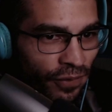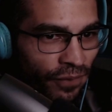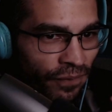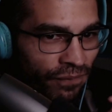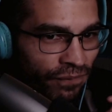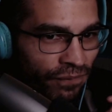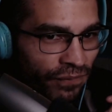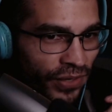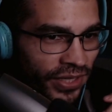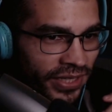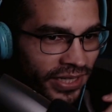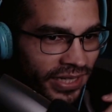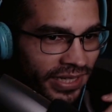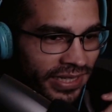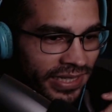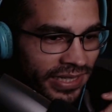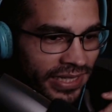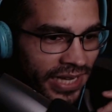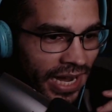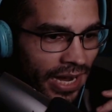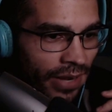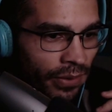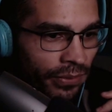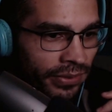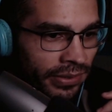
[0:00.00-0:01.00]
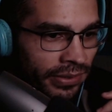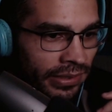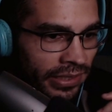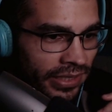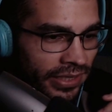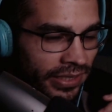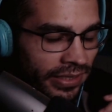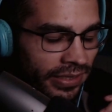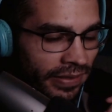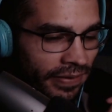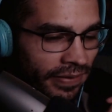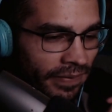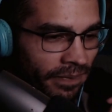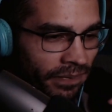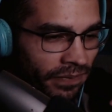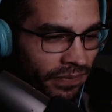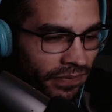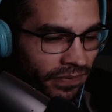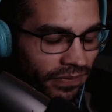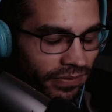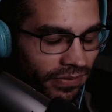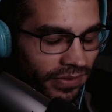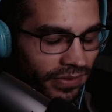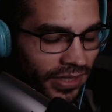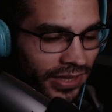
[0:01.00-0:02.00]
fucking cowardly
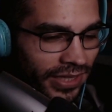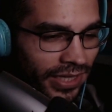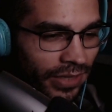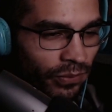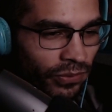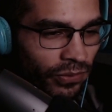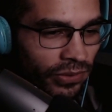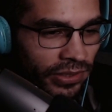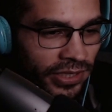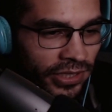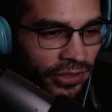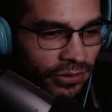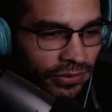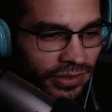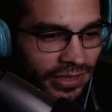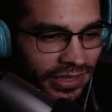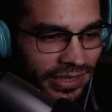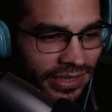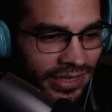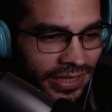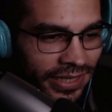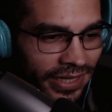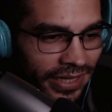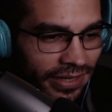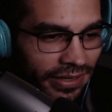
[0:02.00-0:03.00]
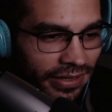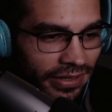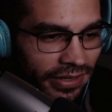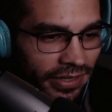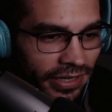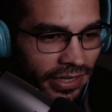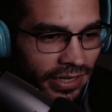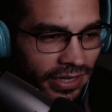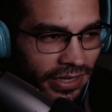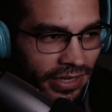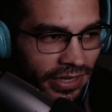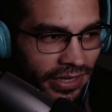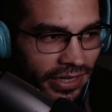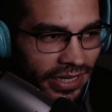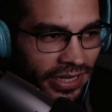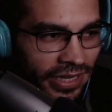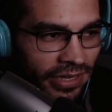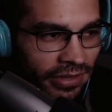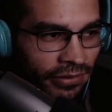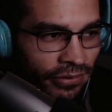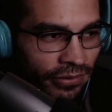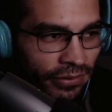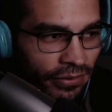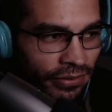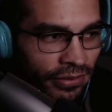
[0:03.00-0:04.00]
that they will literally get
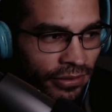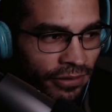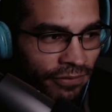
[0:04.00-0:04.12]
either the